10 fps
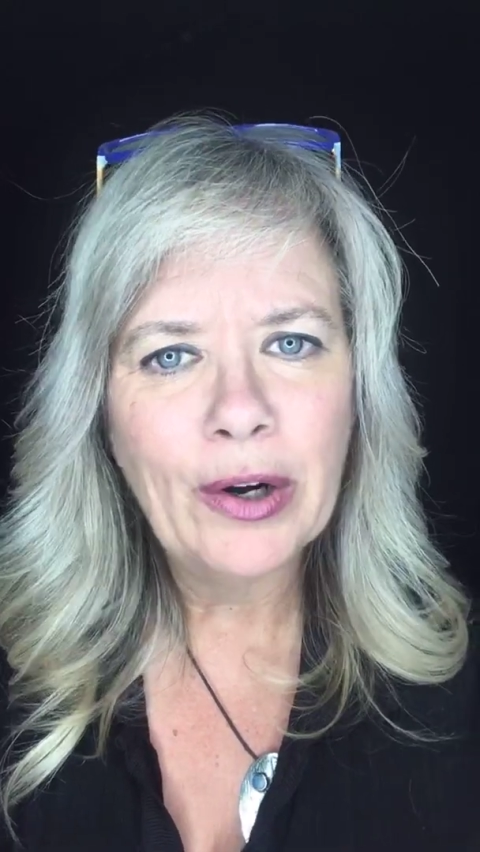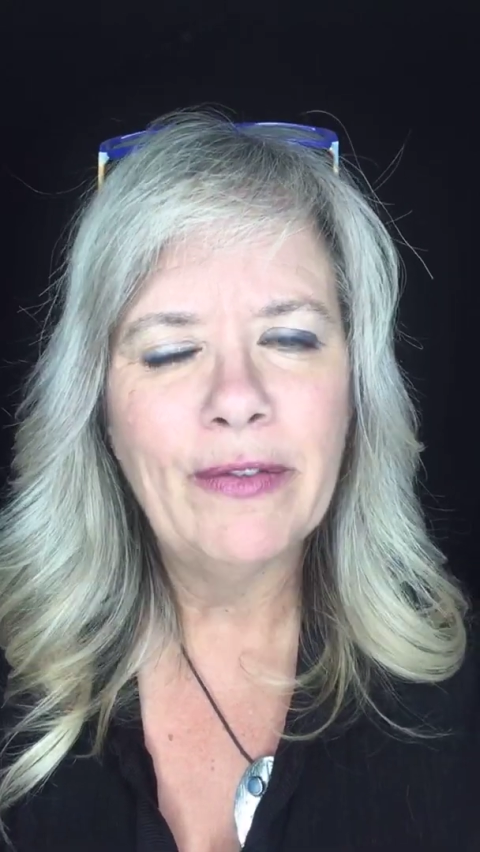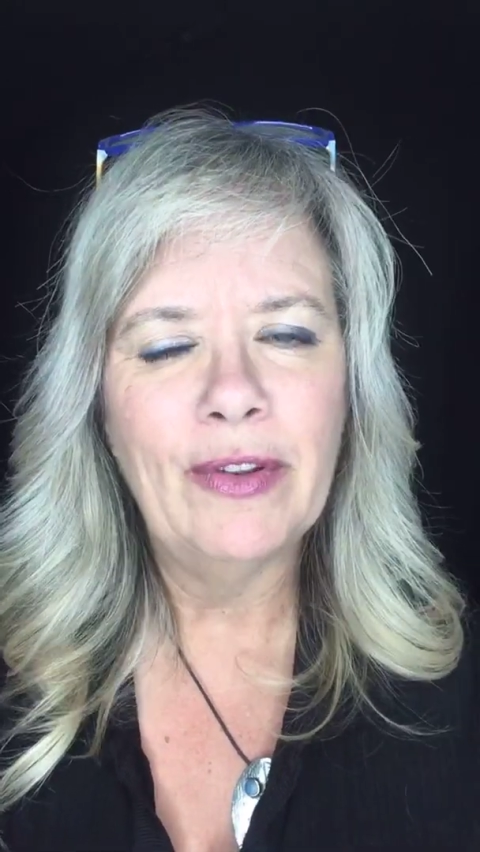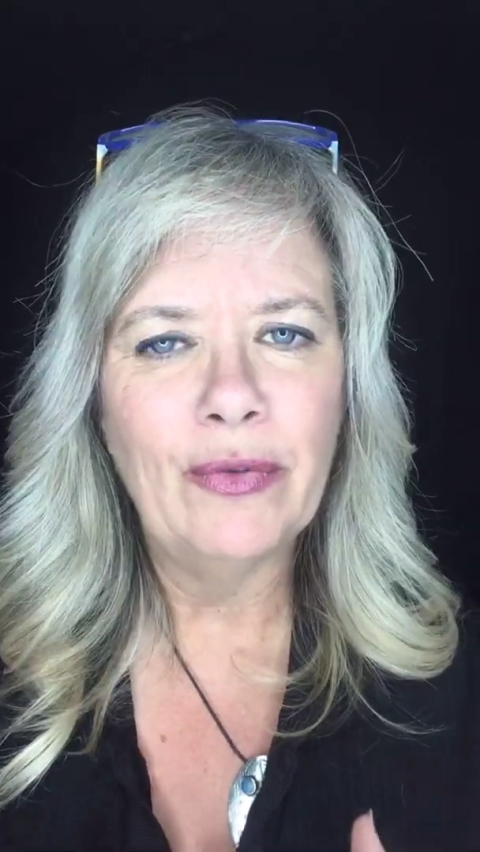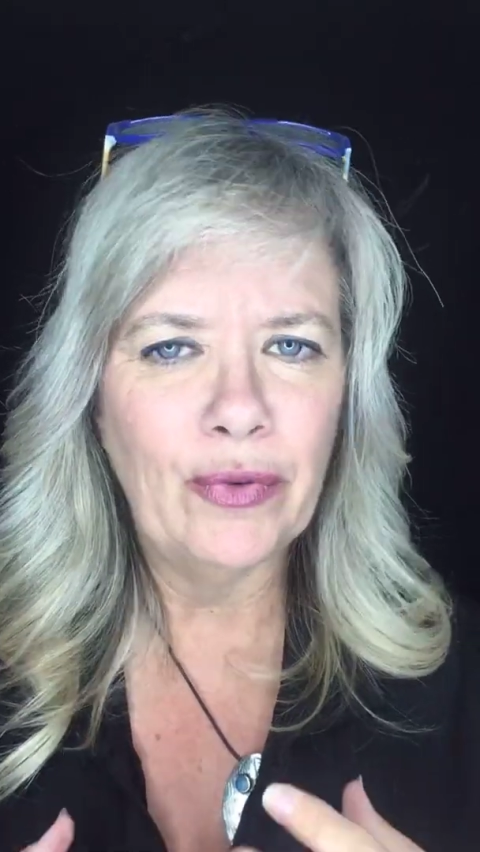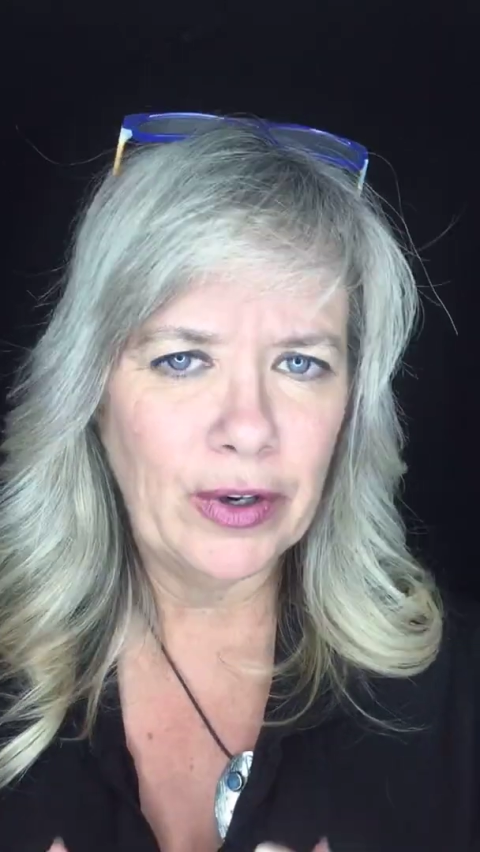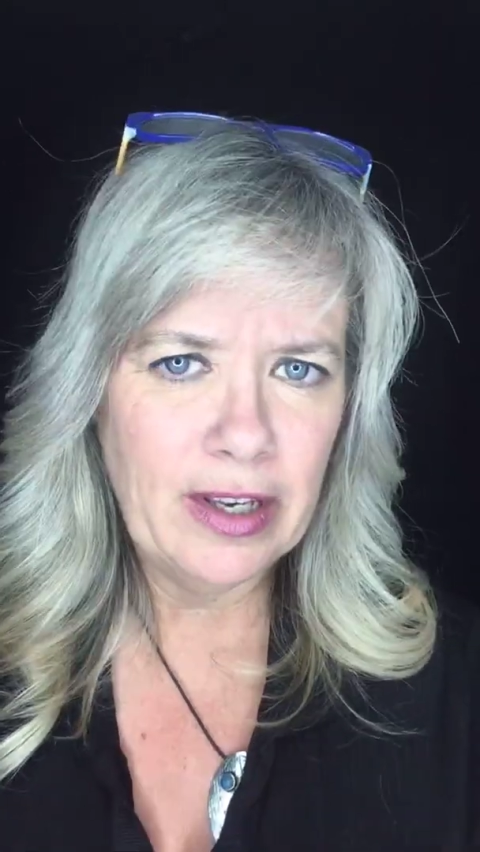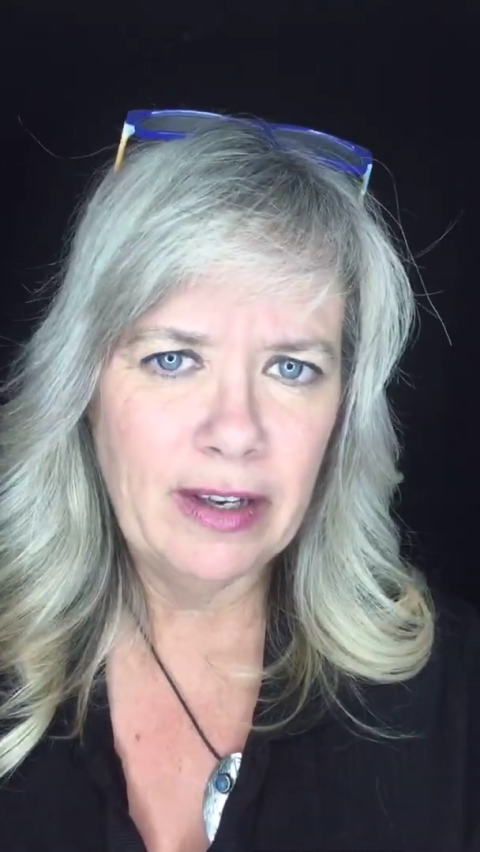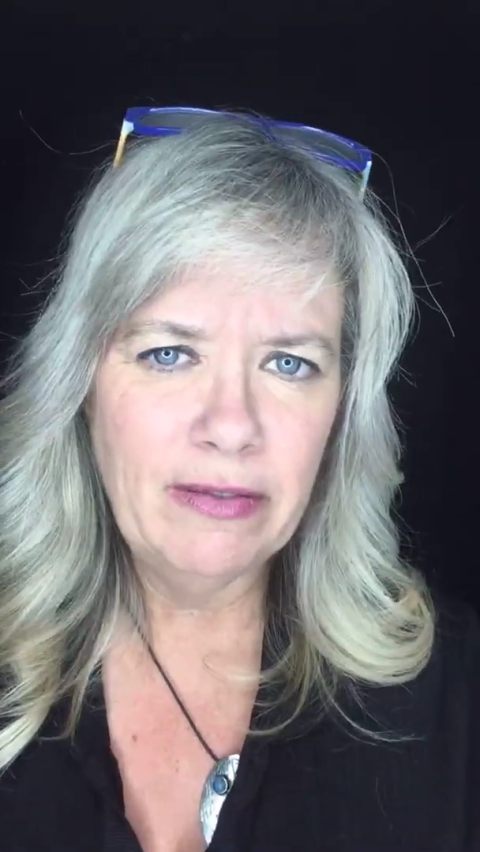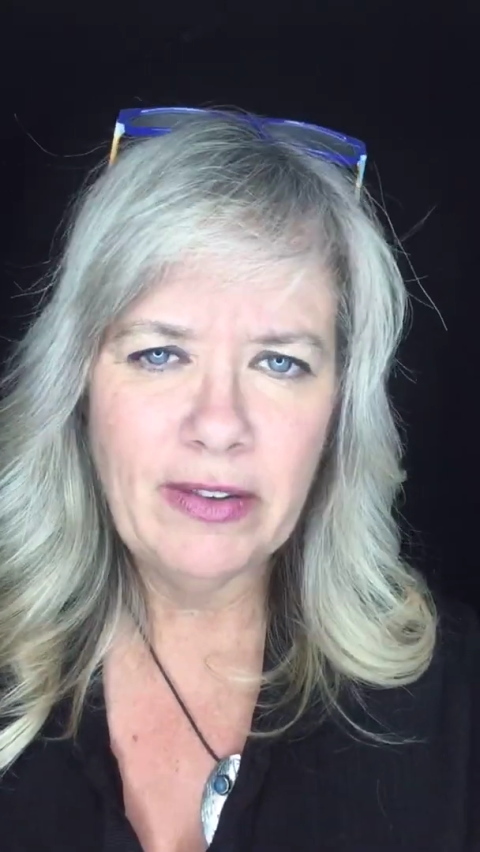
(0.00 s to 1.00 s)
of the
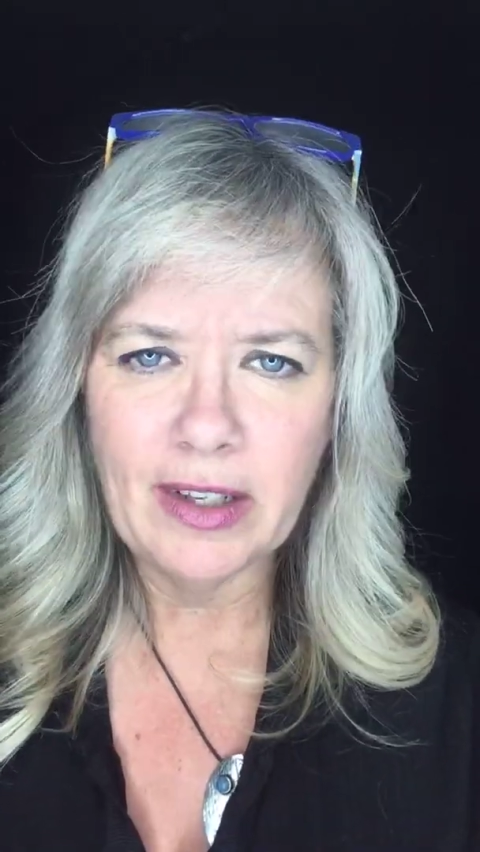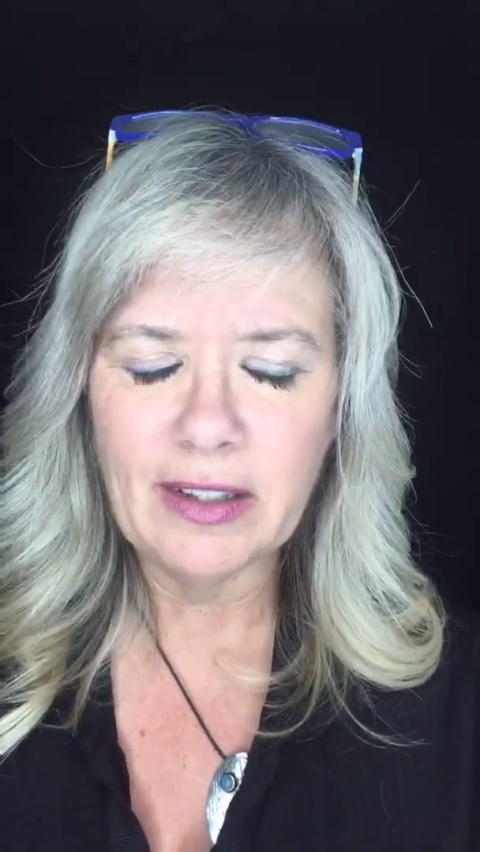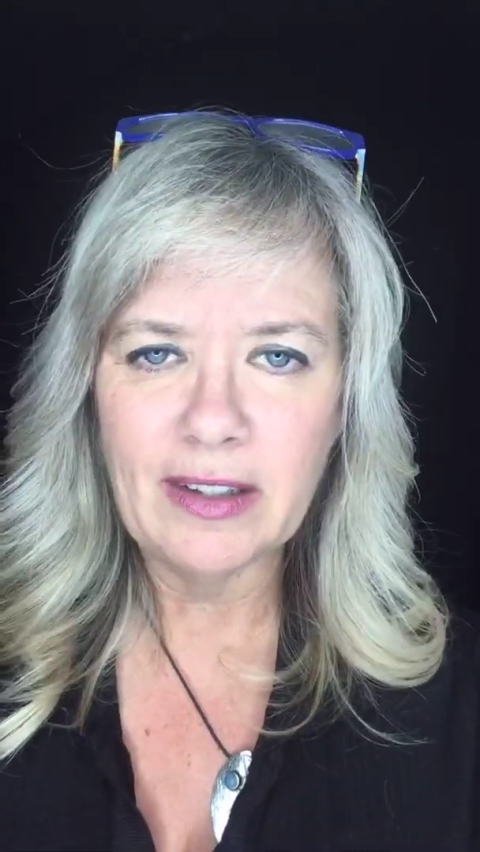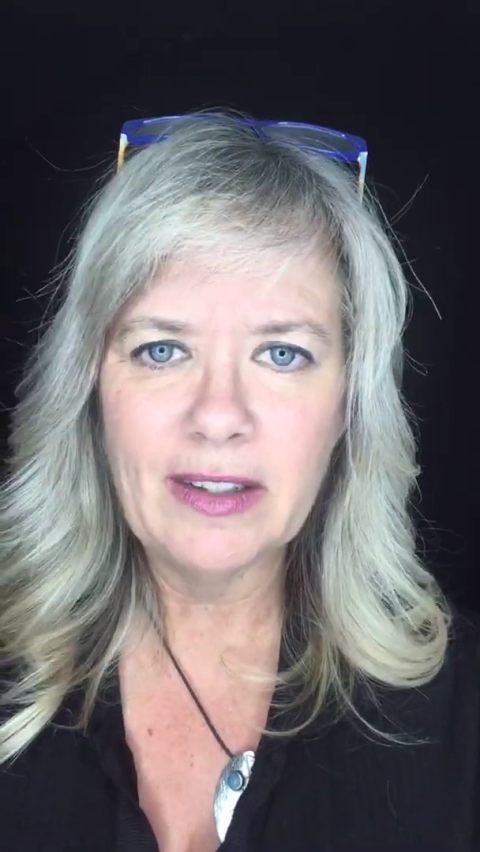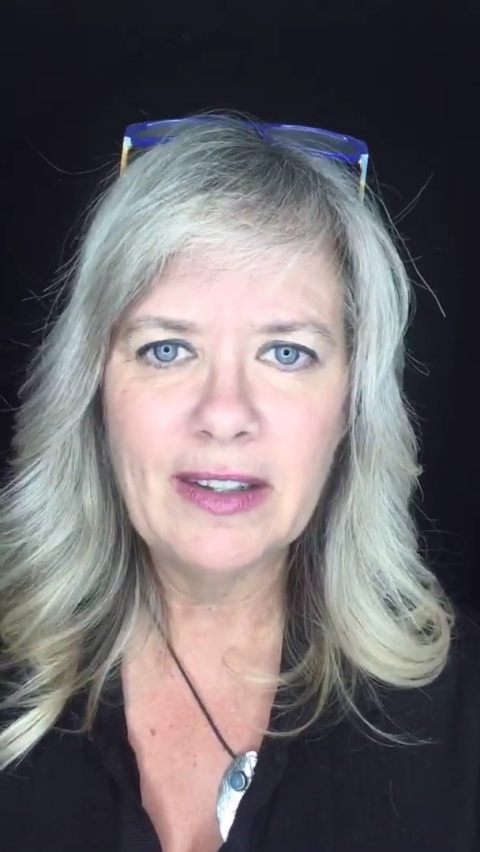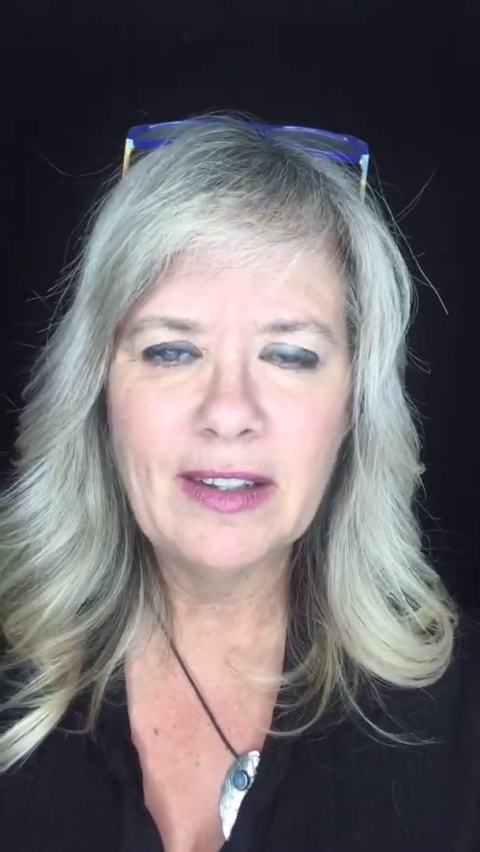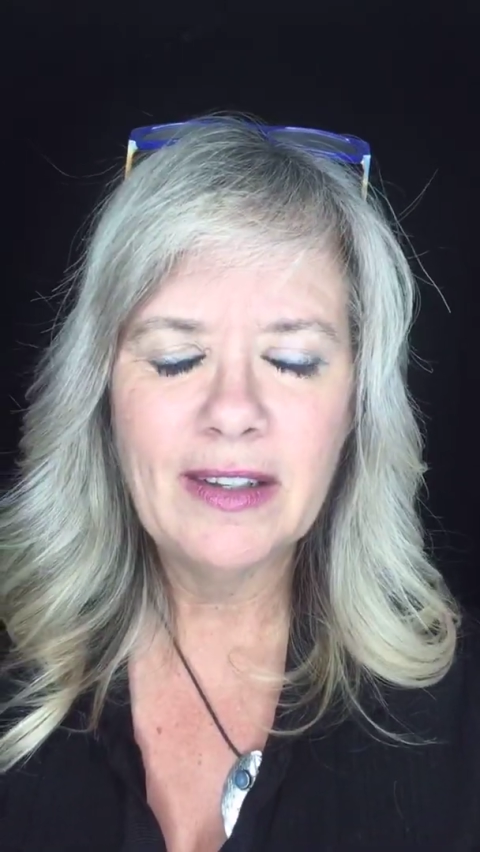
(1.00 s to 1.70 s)
forgiveness.